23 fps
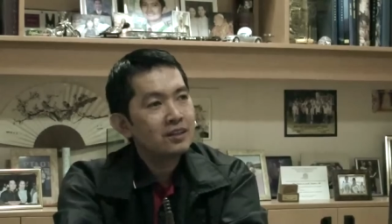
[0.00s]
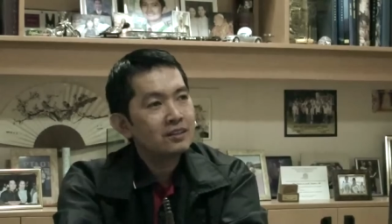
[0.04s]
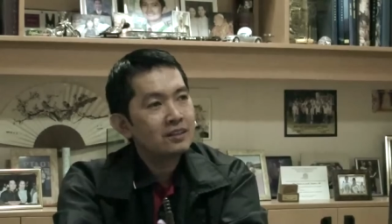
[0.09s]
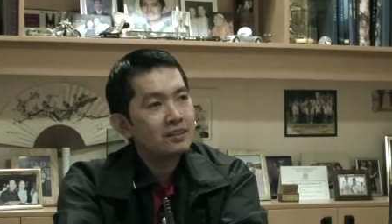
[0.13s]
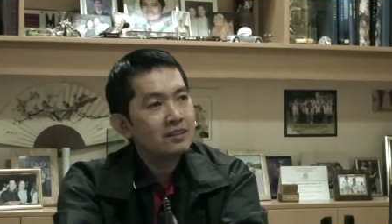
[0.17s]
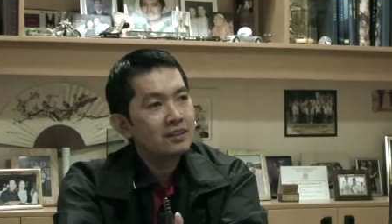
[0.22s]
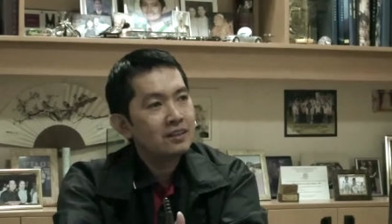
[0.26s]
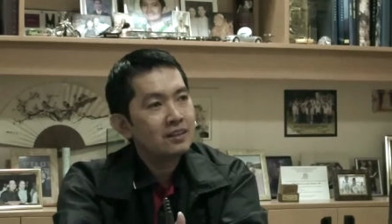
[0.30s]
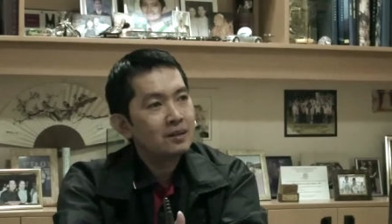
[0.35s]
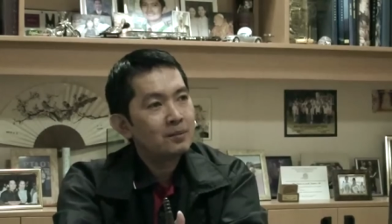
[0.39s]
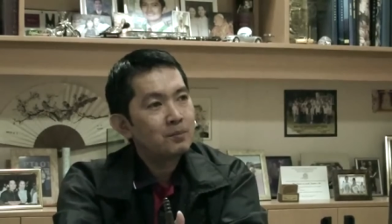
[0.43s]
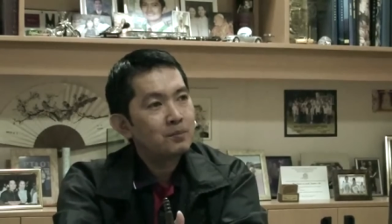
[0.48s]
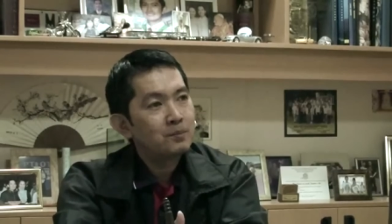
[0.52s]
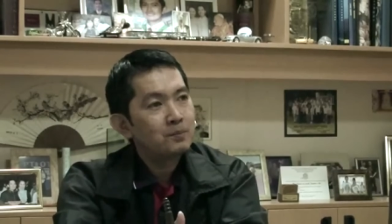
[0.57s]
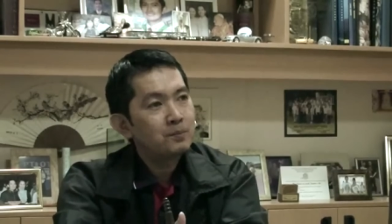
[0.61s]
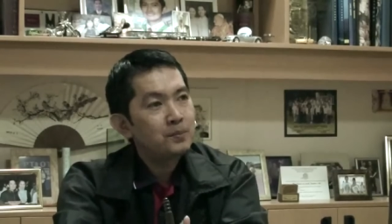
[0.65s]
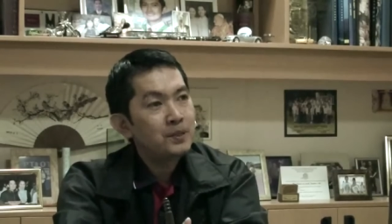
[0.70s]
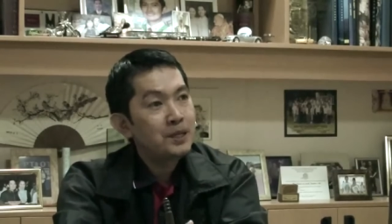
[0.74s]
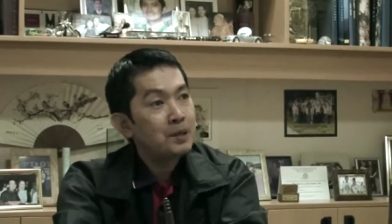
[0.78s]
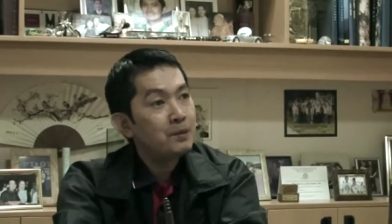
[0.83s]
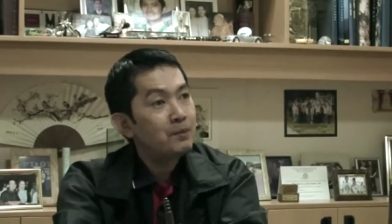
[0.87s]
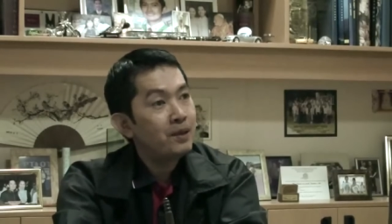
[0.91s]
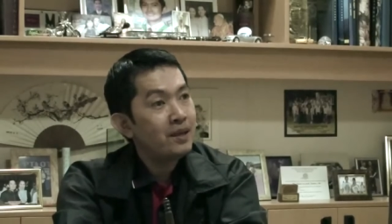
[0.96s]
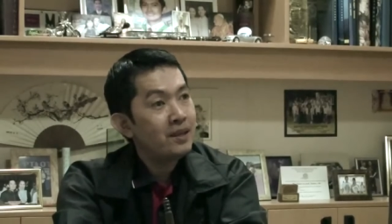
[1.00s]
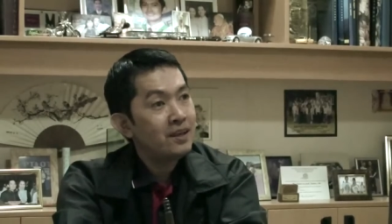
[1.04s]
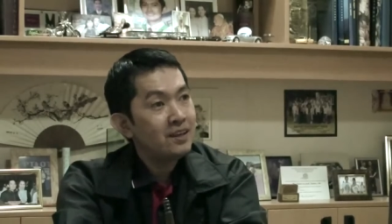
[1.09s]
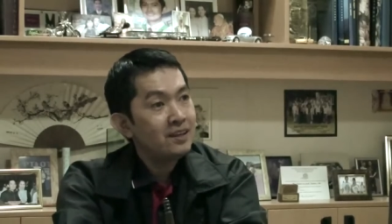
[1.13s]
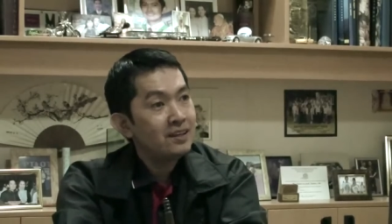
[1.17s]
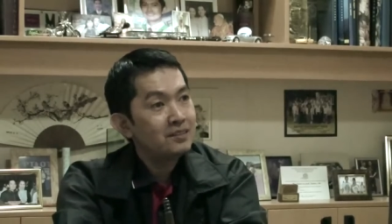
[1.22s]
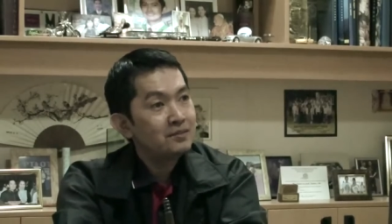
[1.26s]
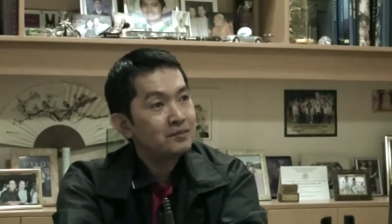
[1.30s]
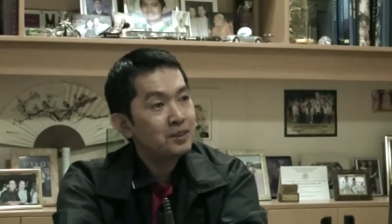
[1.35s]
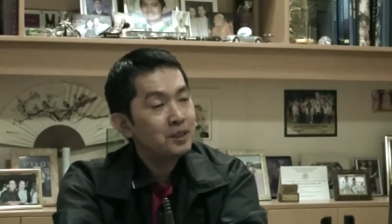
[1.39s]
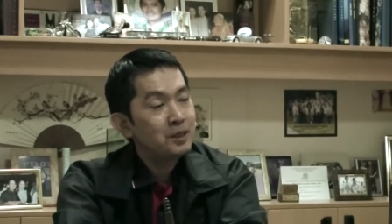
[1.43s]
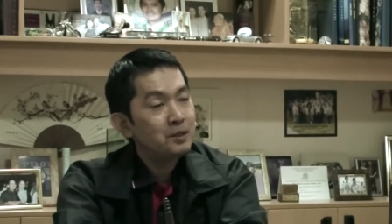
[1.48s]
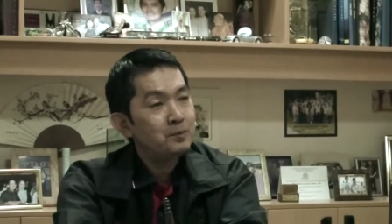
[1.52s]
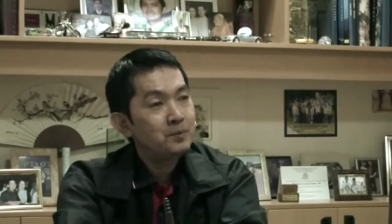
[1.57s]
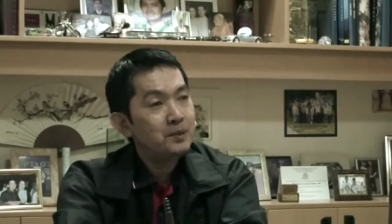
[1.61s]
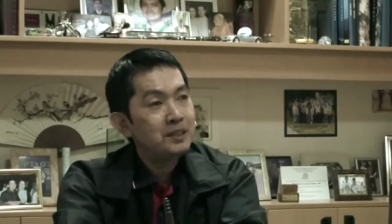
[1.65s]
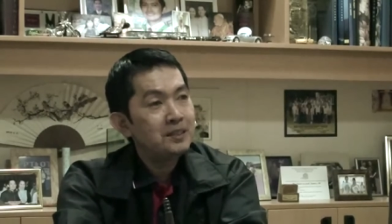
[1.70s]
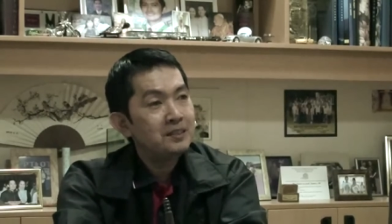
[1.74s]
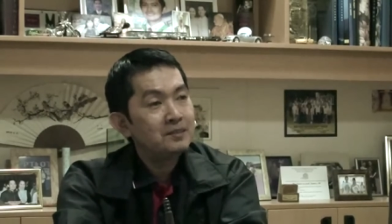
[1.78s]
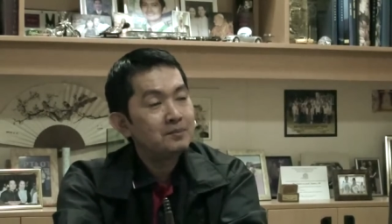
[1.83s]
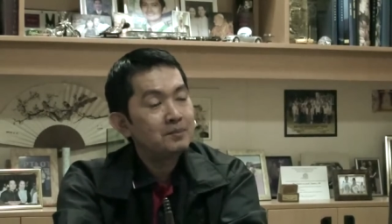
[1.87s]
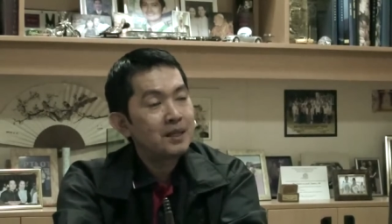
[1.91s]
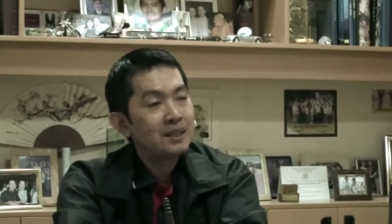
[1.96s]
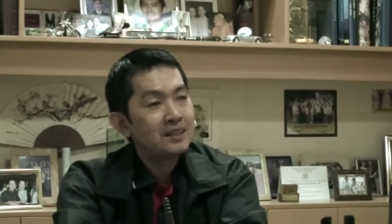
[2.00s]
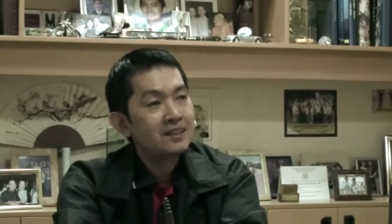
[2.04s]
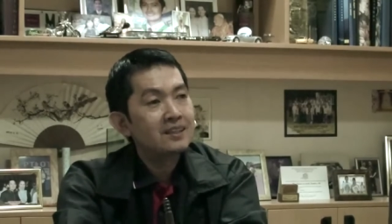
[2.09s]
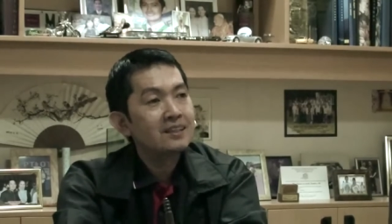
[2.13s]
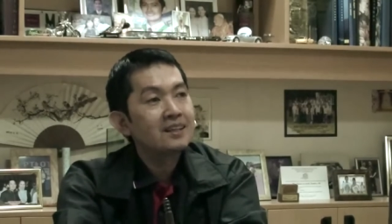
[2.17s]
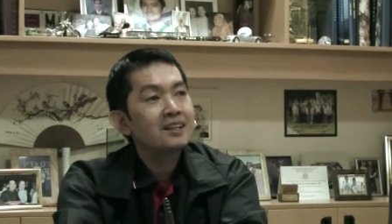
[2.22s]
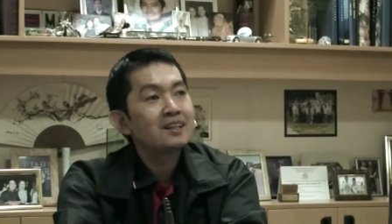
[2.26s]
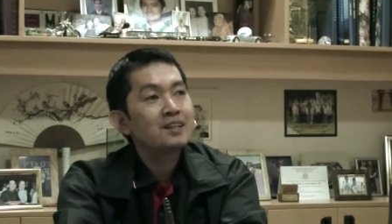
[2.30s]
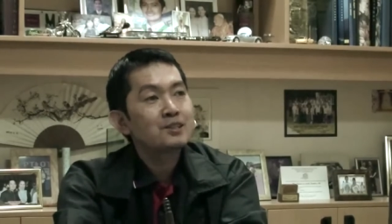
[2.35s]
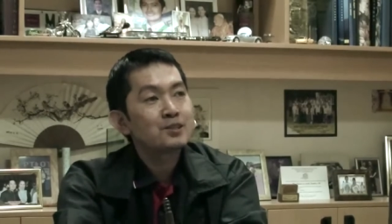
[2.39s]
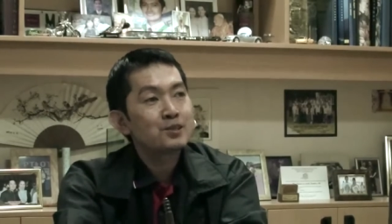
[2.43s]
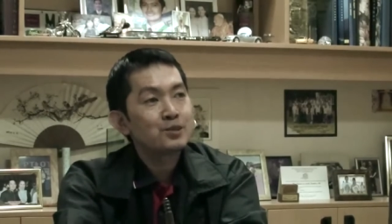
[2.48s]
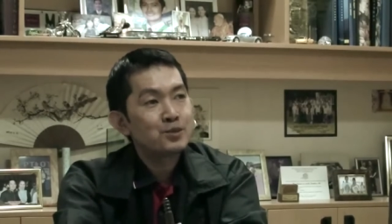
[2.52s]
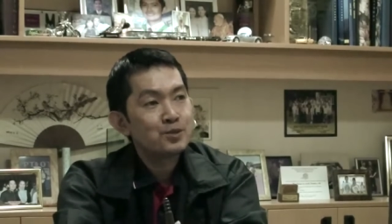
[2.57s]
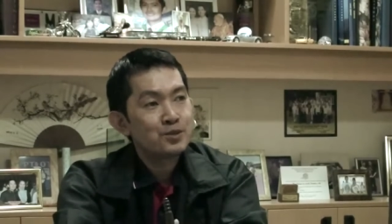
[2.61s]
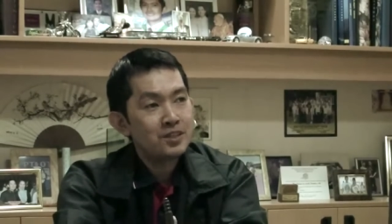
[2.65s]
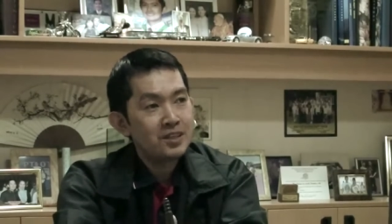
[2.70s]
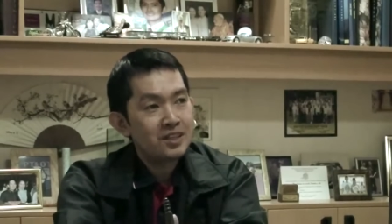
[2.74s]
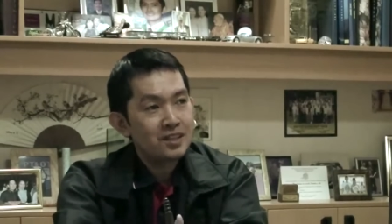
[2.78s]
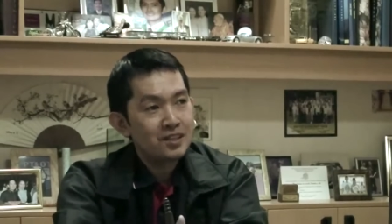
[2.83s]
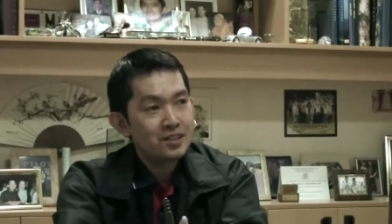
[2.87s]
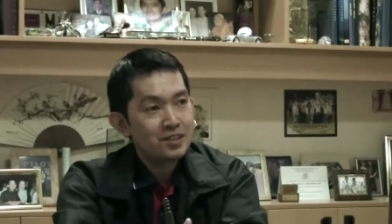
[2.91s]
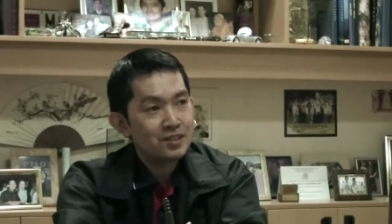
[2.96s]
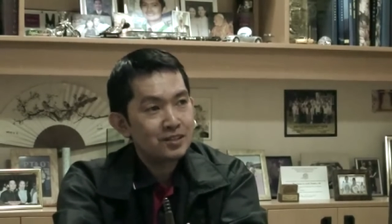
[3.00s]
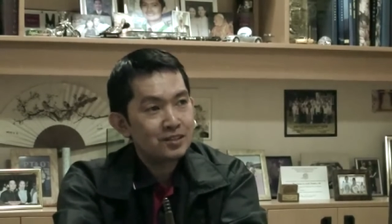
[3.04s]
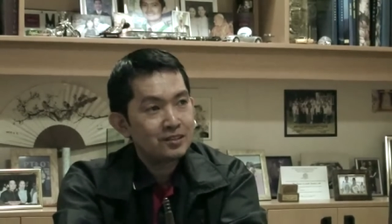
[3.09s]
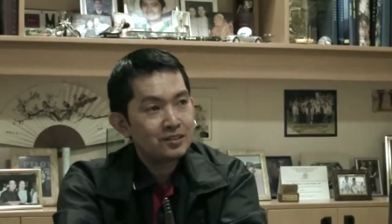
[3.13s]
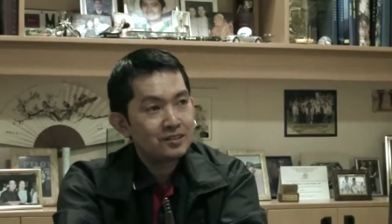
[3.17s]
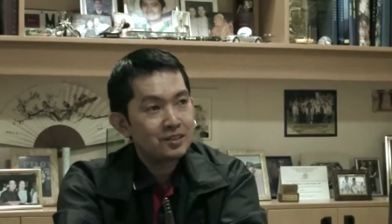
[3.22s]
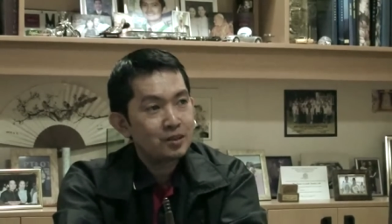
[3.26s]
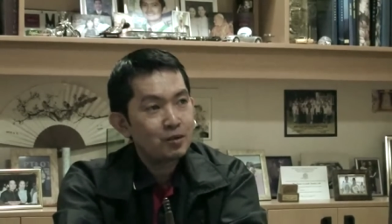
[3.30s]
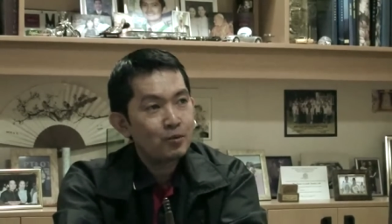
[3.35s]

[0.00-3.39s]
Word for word: got the PMA, Philippine Medical Association